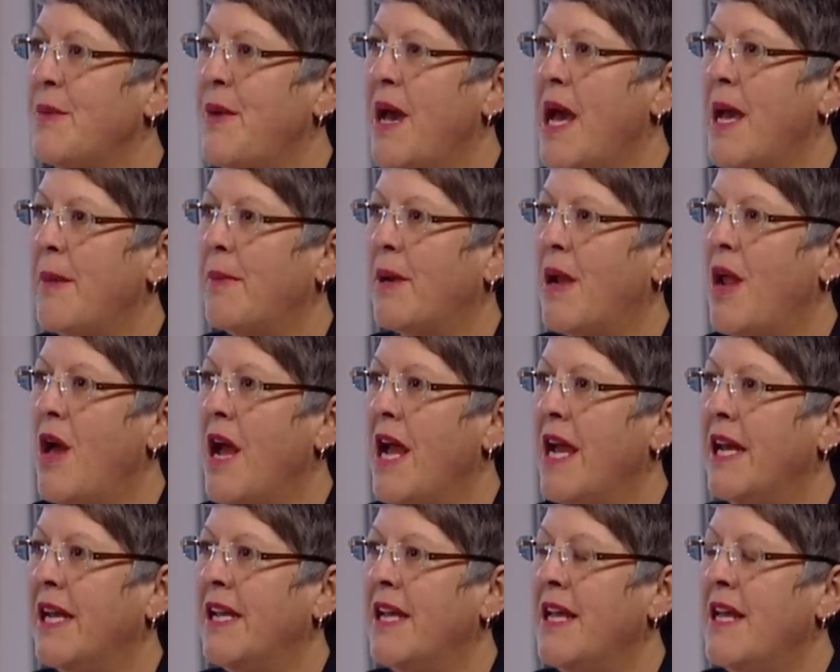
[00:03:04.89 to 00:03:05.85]

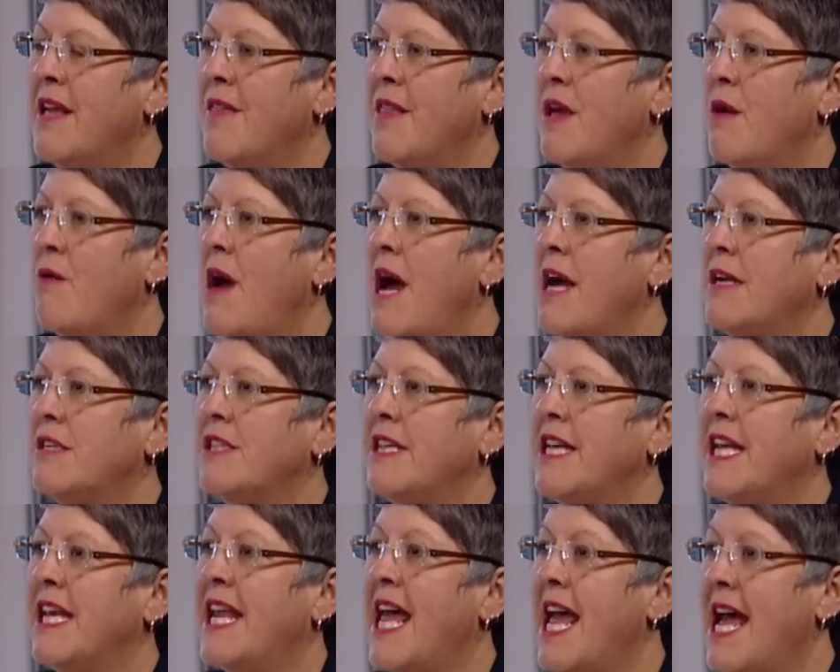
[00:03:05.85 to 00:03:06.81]
pipeline that will
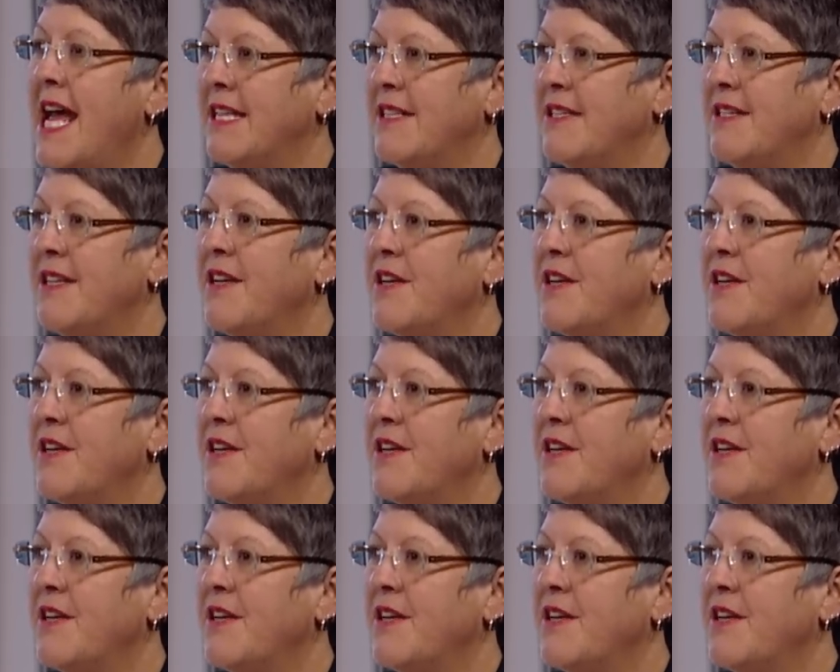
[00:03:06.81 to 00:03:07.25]
actually enhance the